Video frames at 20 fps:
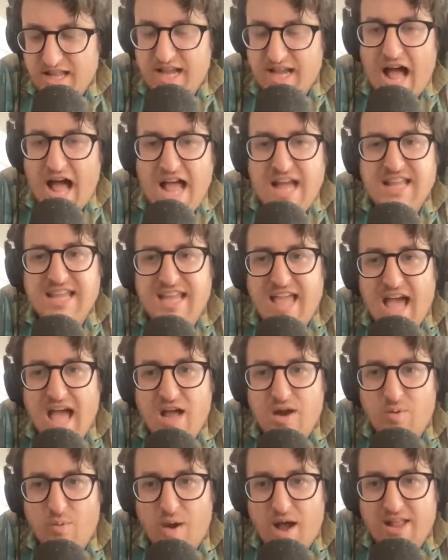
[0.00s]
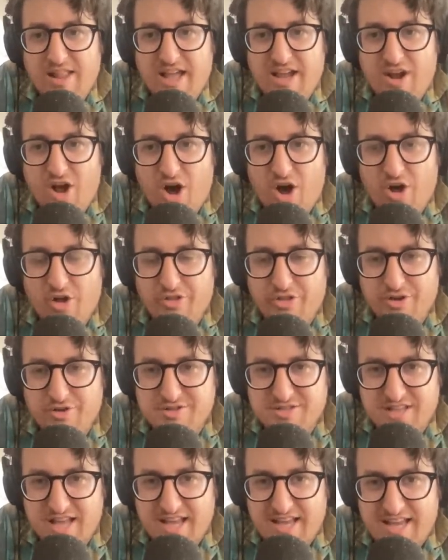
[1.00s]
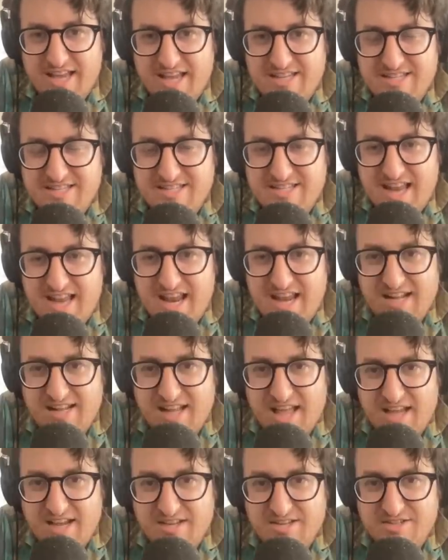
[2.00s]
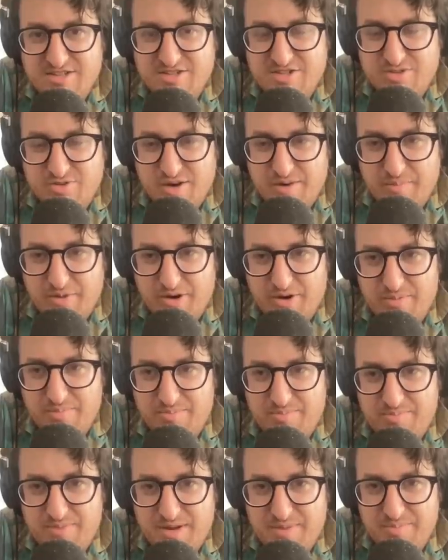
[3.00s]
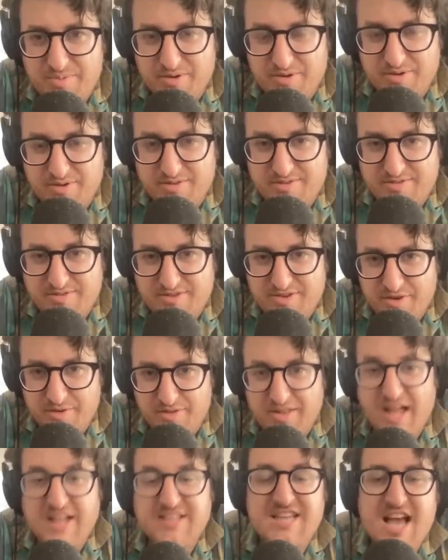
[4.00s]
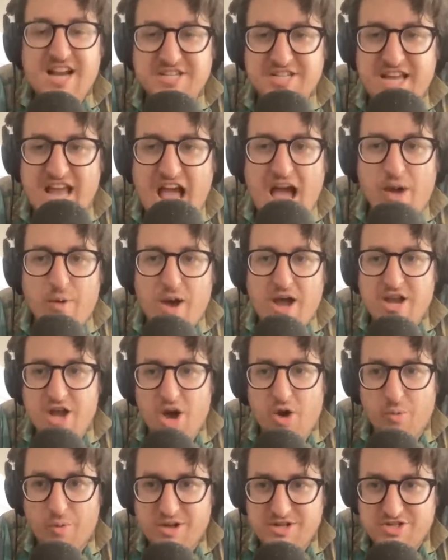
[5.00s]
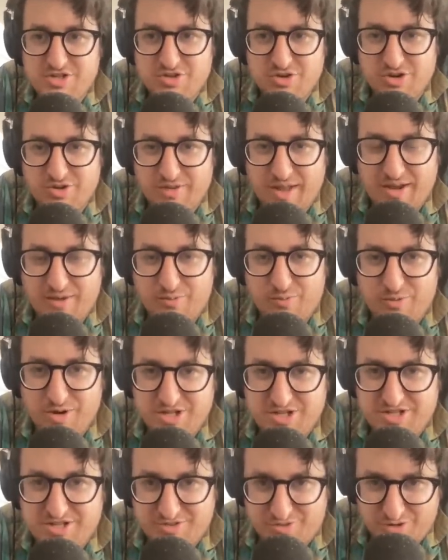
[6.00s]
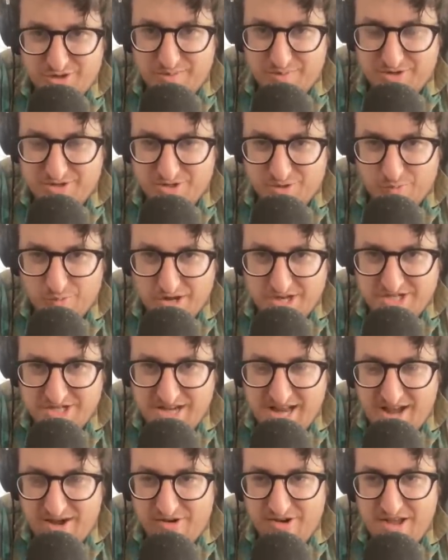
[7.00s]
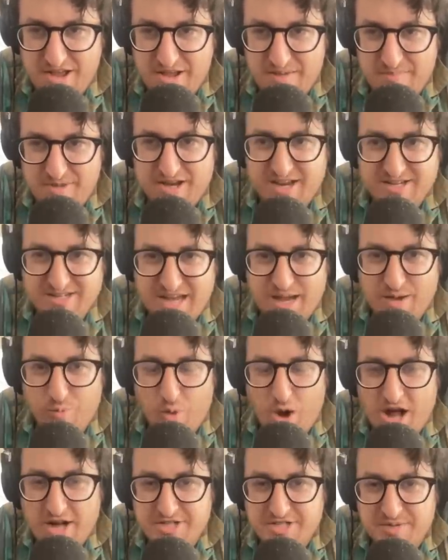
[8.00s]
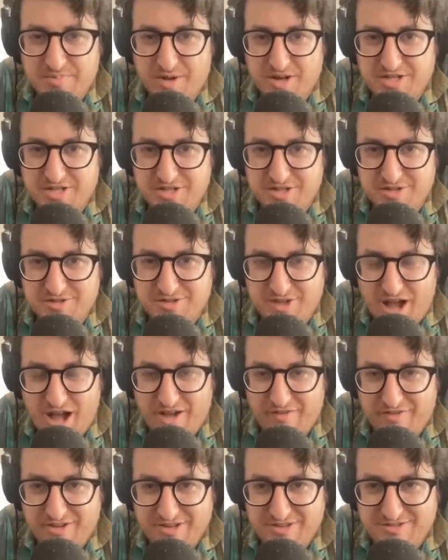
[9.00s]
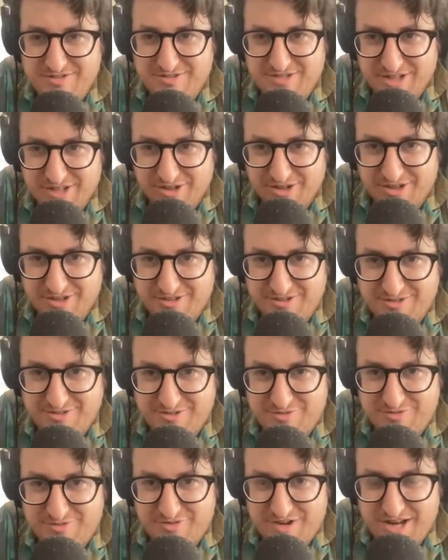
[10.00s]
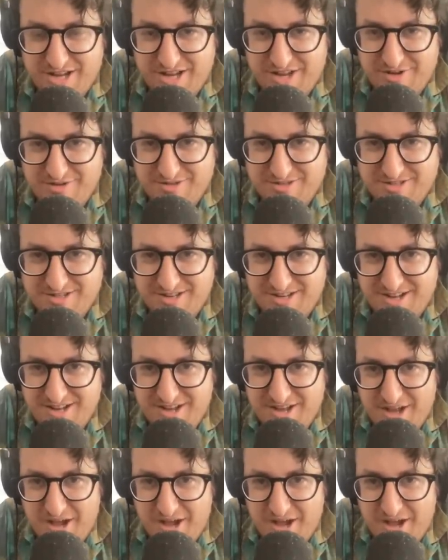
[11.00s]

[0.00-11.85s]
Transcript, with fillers: Like I get why like all those like insane like streamer people do. That's actually how I know what like which streamers are which now because I watched a bunch of those CoffeeZilla videos